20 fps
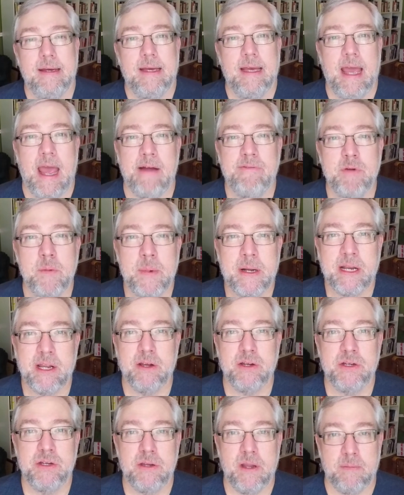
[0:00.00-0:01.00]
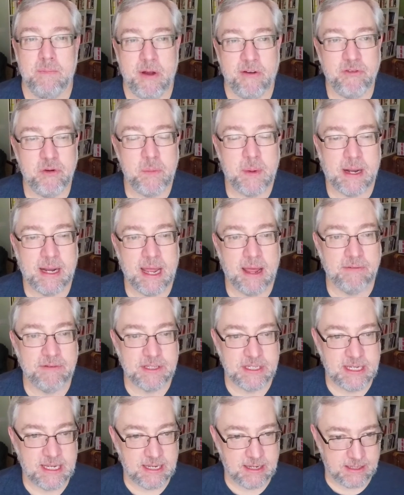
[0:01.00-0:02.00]
everybody
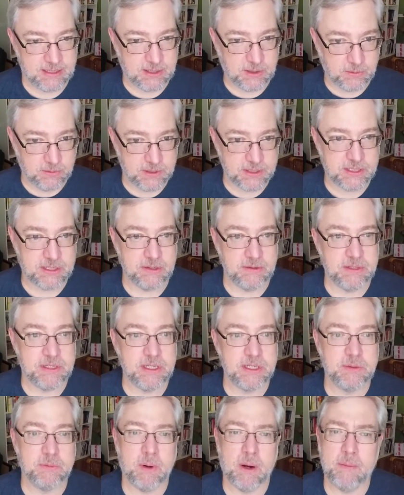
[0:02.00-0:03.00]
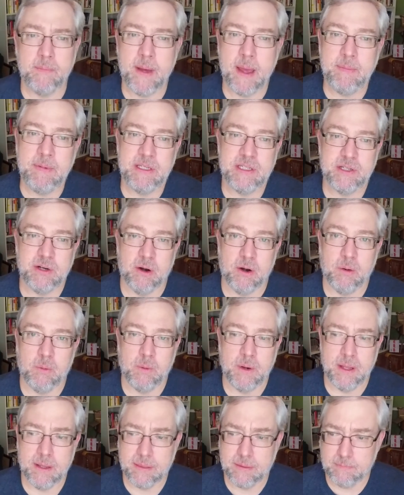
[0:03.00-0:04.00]
I've told this to says, well, maybe start
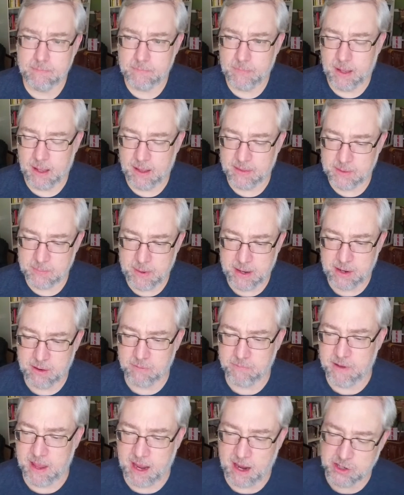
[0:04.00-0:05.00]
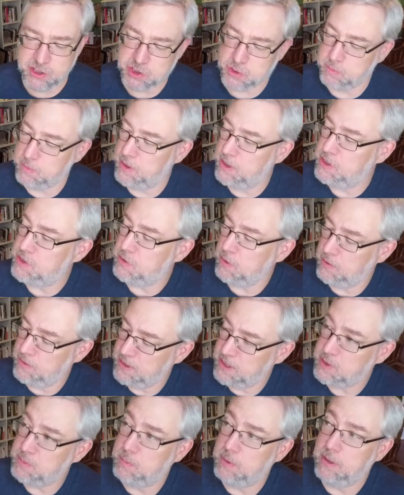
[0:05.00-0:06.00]
with The Mayor of Casterbridge or
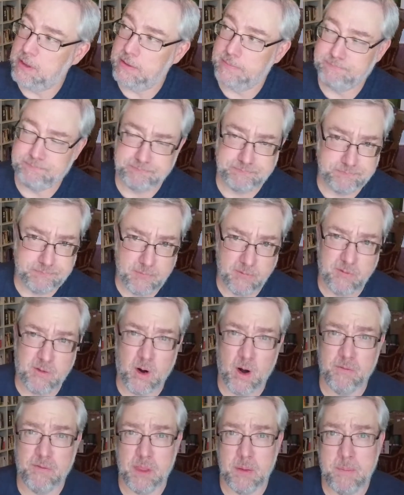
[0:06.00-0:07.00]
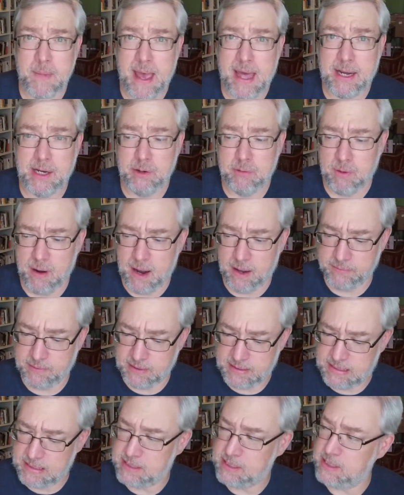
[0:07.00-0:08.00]
this book, Far from the Madding Crowd,
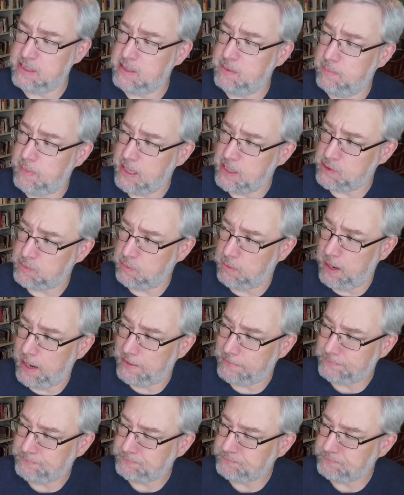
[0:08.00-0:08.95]
that this is the best way